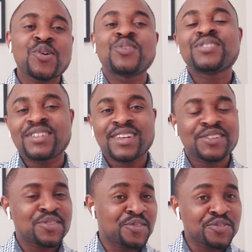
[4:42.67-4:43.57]
consider
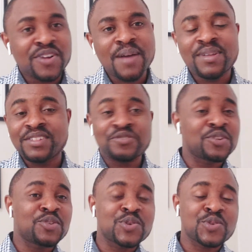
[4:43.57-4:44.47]
subscribing. It's
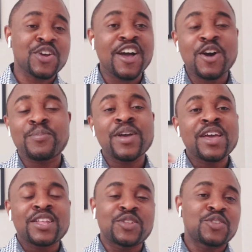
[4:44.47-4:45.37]
really good to help,
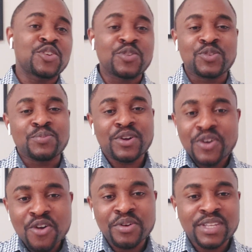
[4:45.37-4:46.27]
you know, the YouTube
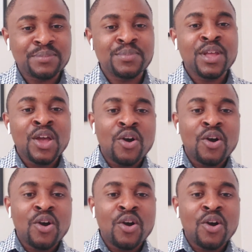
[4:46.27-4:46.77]
algorithm.